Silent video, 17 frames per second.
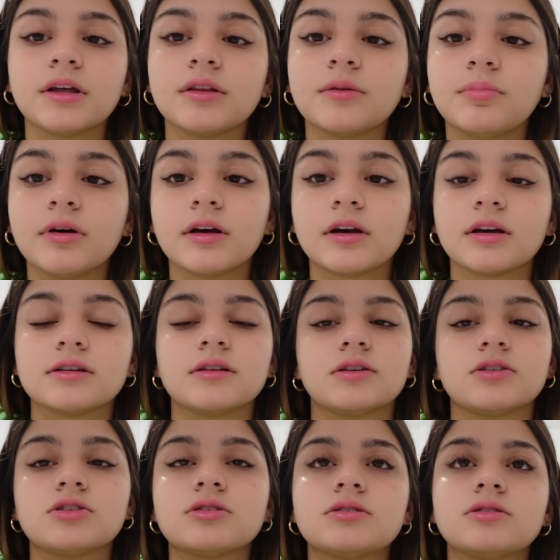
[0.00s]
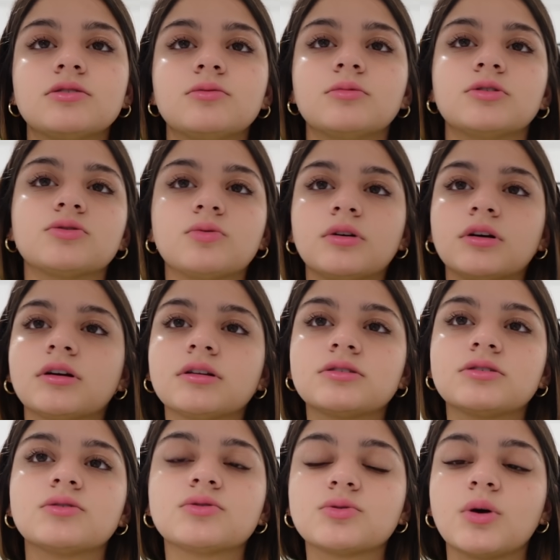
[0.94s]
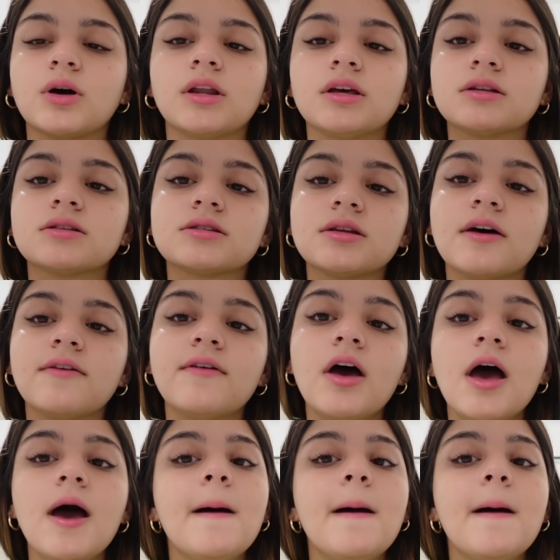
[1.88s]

in the pit because that's just too much work and so sweaty and stuff,